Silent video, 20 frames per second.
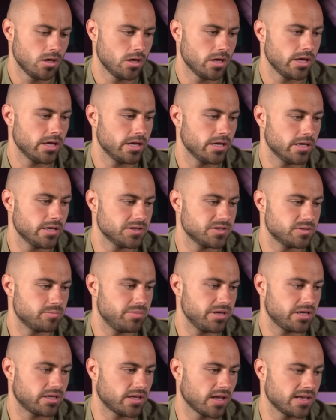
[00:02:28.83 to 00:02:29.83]
is
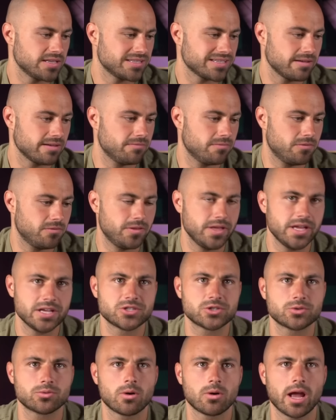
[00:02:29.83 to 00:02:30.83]
because of
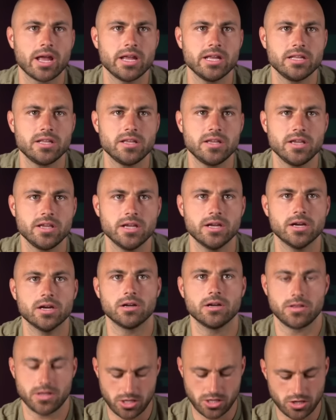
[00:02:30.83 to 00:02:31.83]
this right
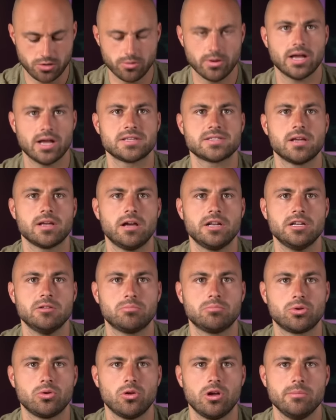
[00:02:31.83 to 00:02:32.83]
here. The U.S.
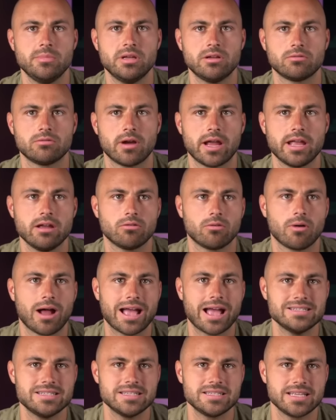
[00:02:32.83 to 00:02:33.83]
unemployment rate
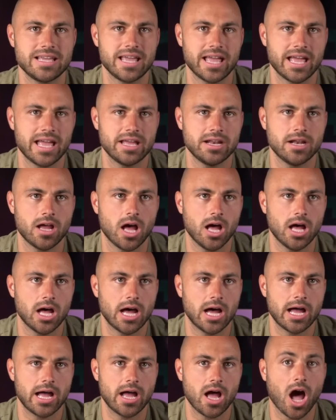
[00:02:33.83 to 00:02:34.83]
rises again
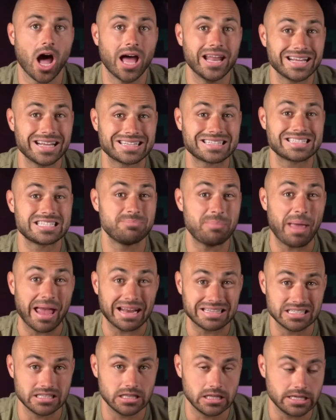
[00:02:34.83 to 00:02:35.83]

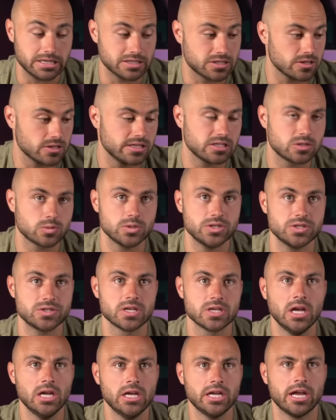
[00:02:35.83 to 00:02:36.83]
unexpectedly. So this was,
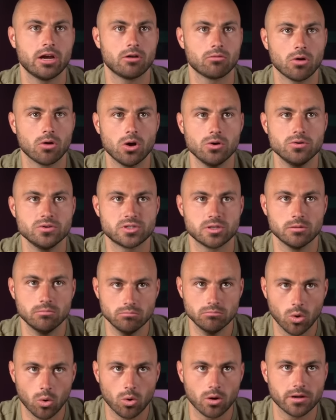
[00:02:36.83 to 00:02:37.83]
it rose
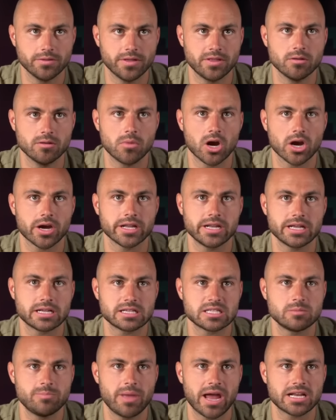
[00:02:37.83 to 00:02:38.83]
more than the market
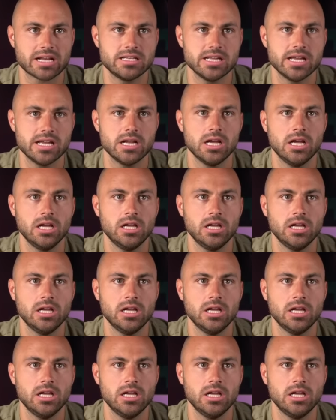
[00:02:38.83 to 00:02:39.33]
expected.